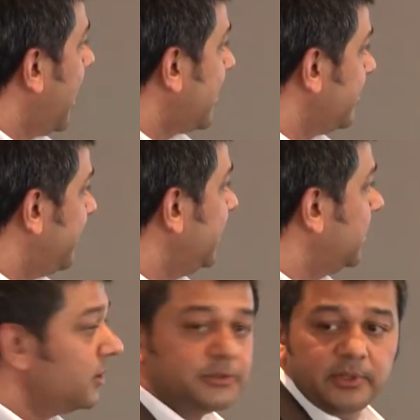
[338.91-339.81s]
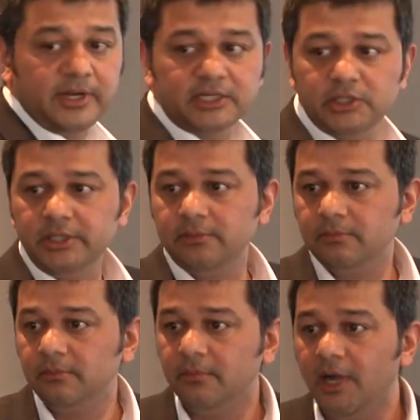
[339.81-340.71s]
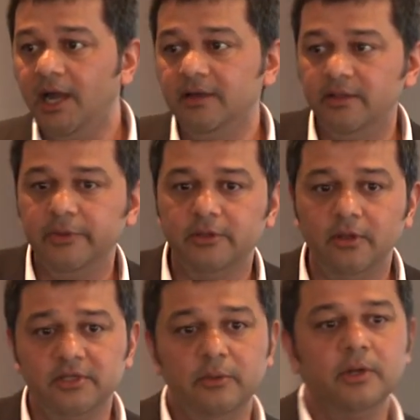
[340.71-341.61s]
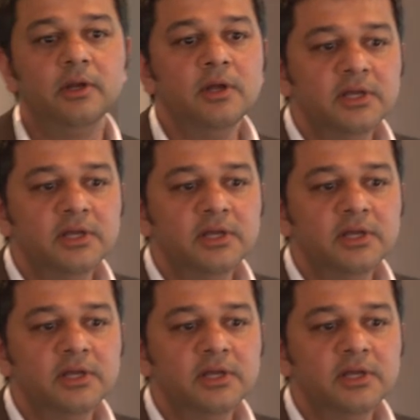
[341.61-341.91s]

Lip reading: And the peak loads were actually higher than we thought they would.